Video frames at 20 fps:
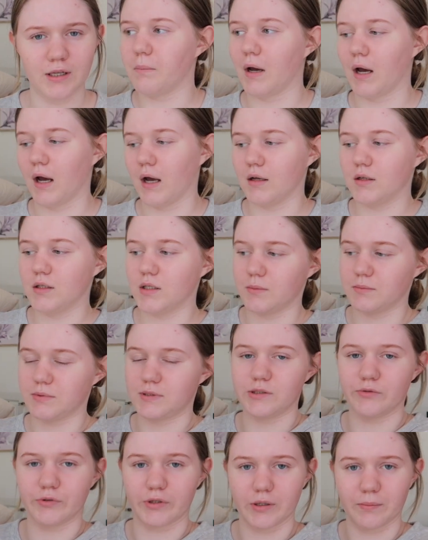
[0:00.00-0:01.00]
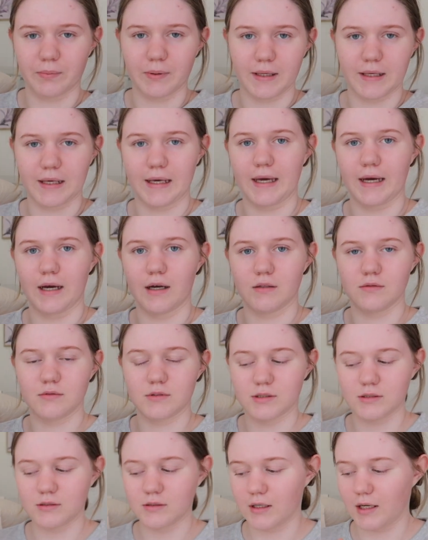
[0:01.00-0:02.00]
but I'm still gonna pick out
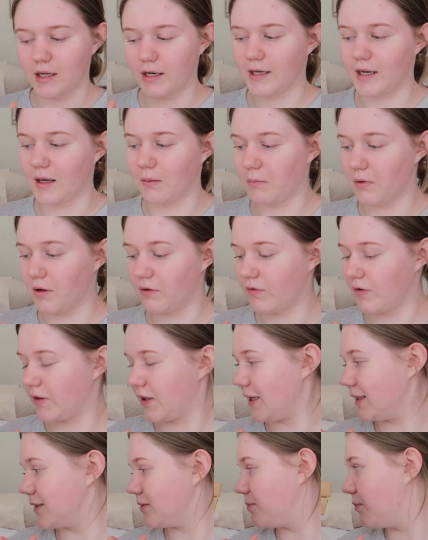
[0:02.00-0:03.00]
a number for these